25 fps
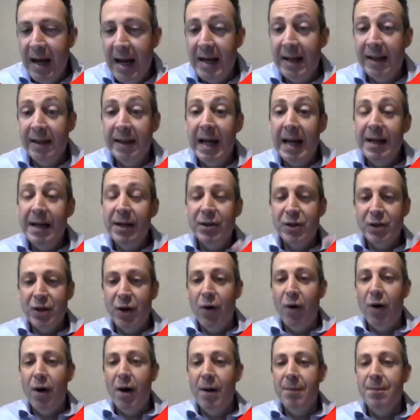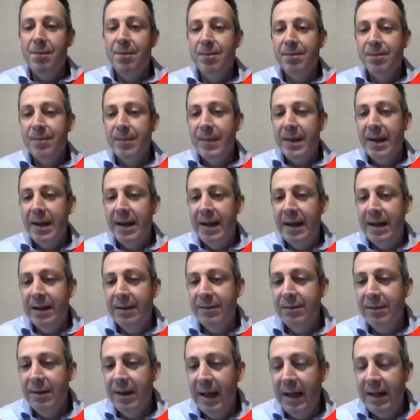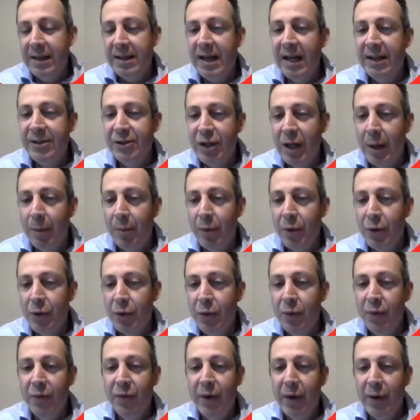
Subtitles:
a later time and catch up with you